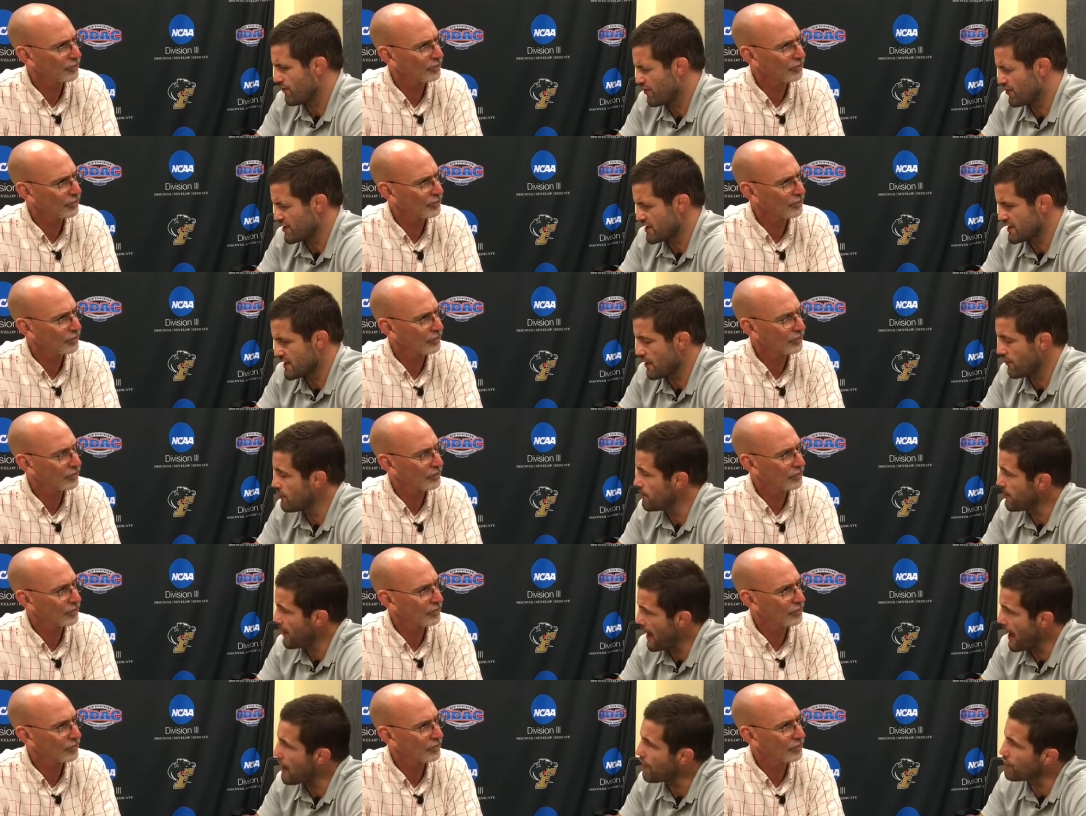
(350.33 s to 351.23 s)
Speaker 1: 57
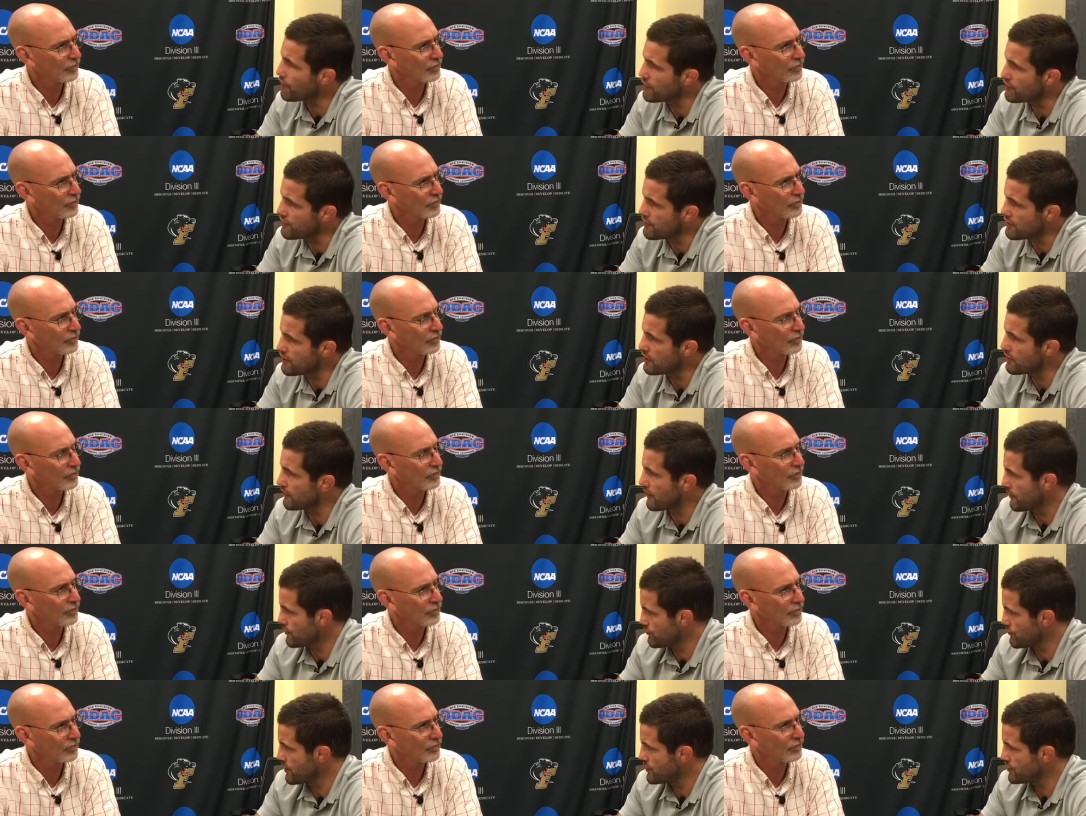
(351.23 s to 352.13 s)
about halfway through the year when
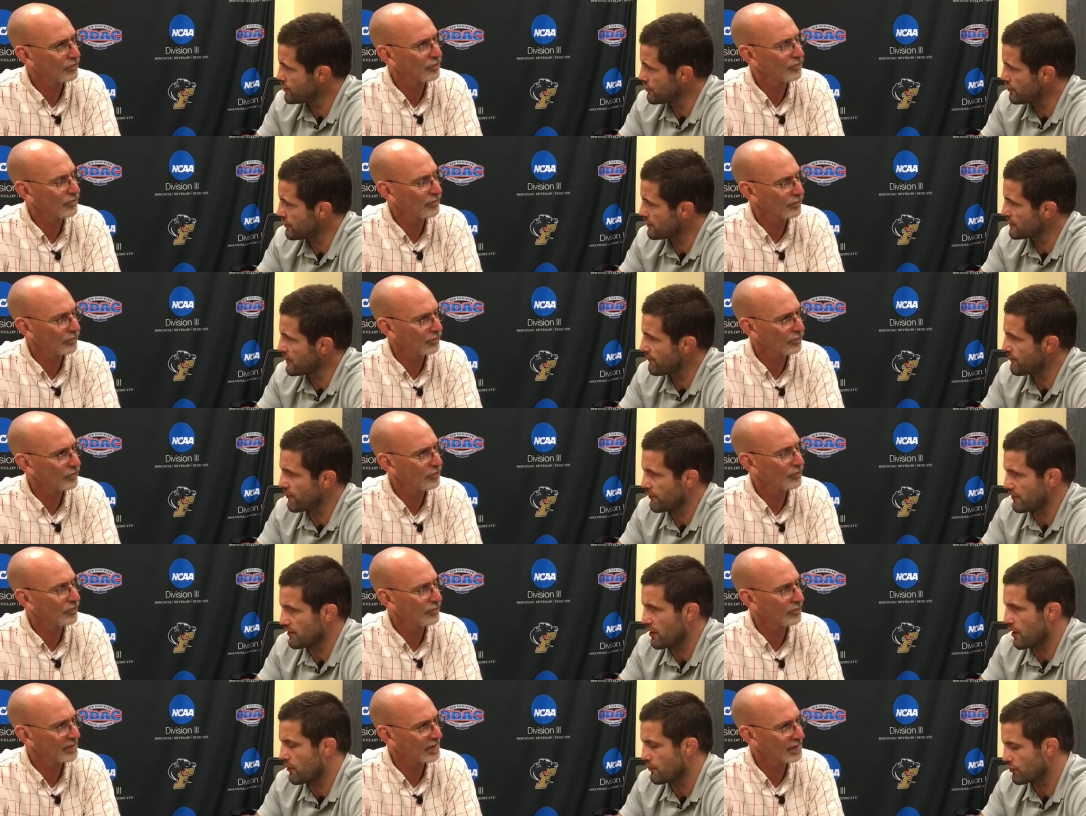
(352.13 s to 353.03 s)
I was redshirted because I
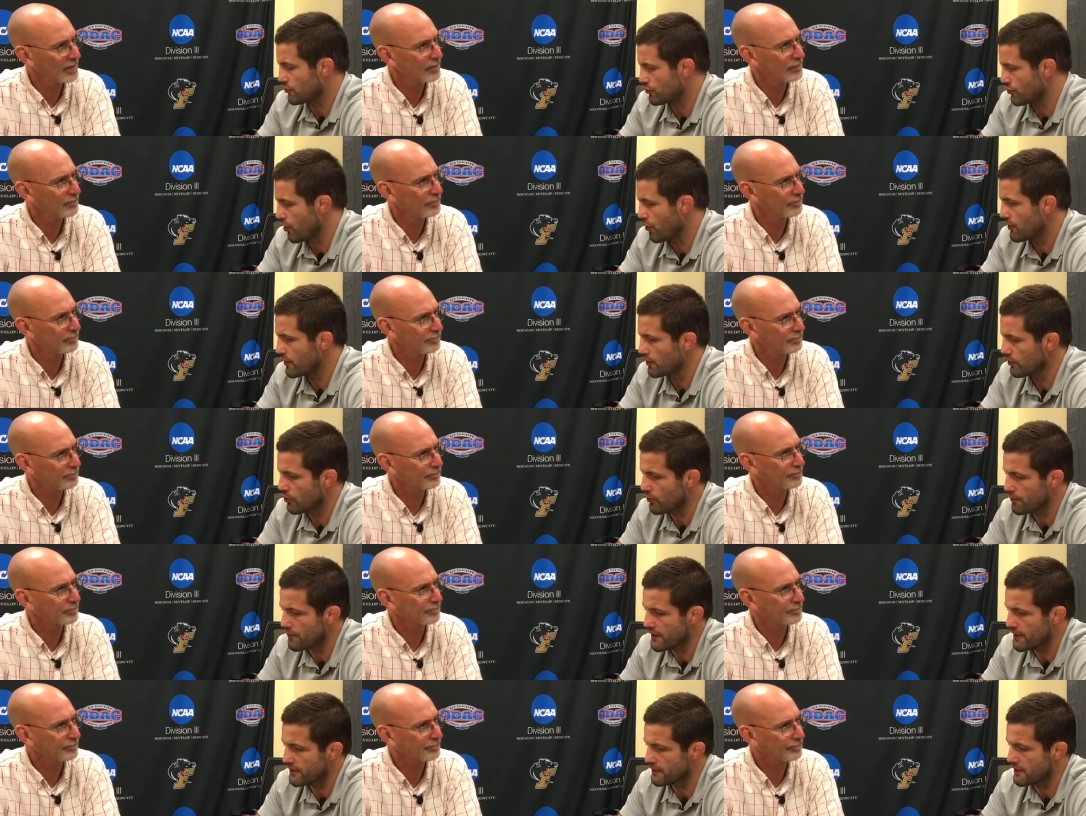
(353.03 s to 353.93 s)
felt, you know, I was growing a little
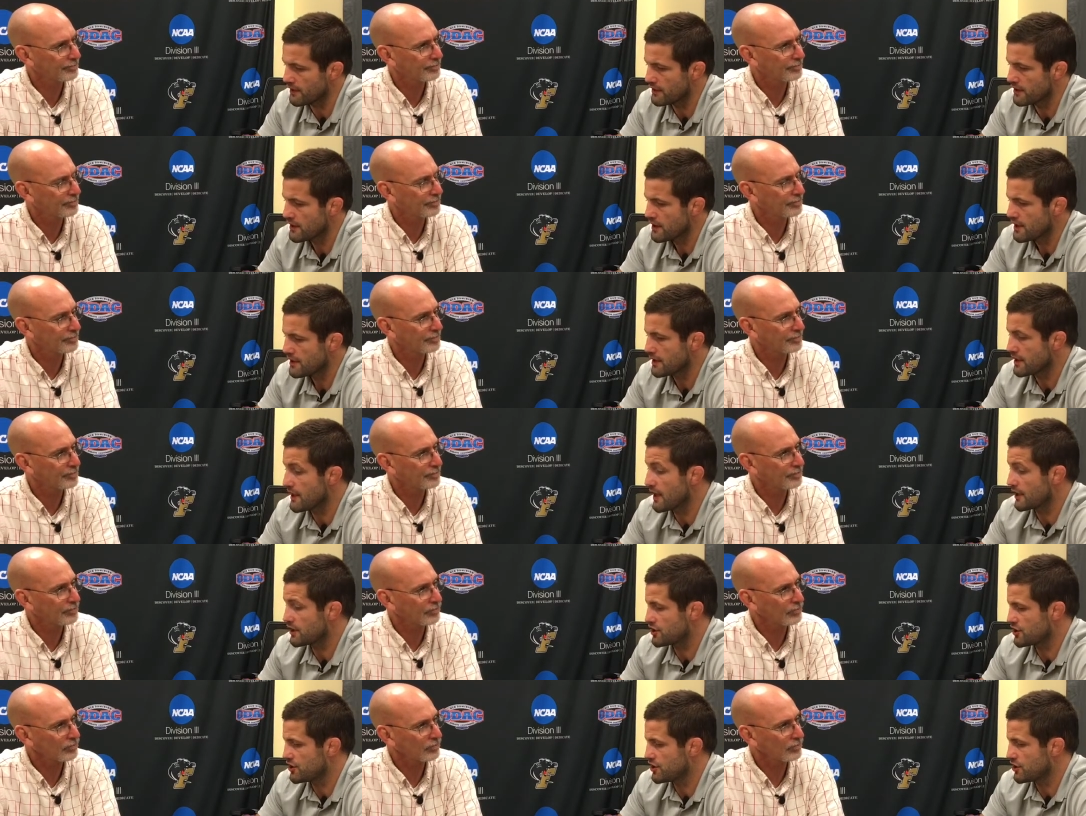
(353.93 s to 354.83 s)
bit. And then the
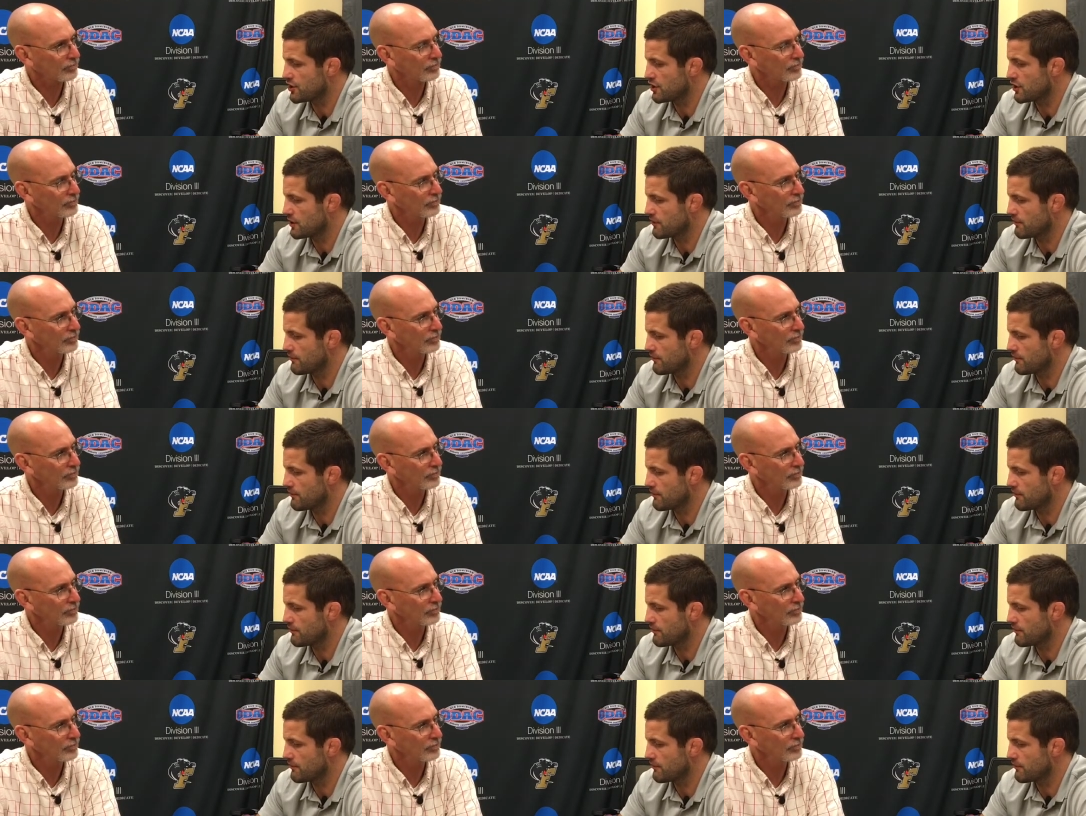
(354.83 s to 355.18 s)
next year,